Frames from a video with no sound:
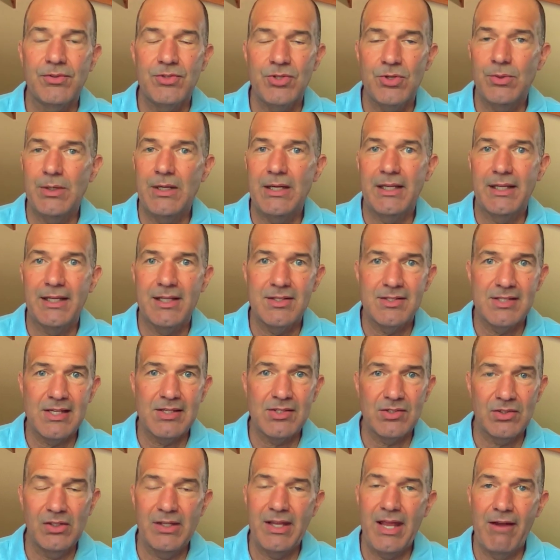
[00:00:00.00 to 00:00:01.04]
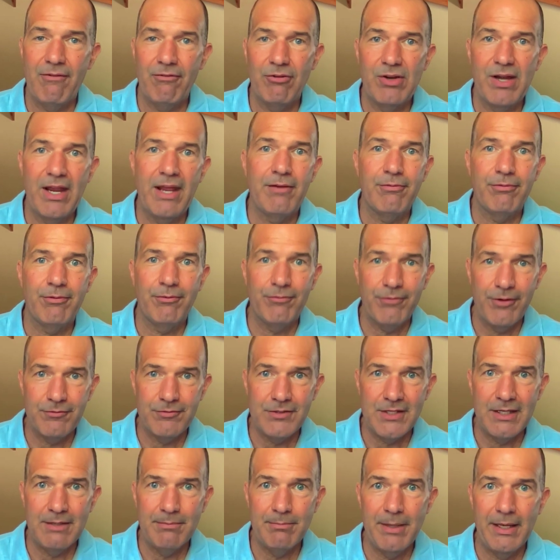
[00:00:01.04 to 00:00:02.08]
doing it consistently every day for
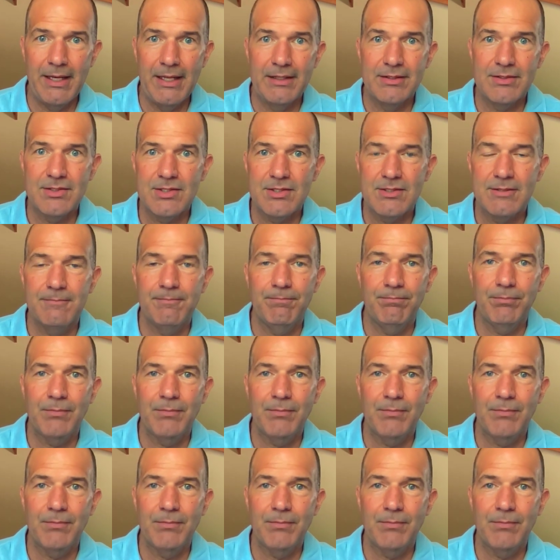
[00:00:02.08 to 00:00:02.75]
15 minutes.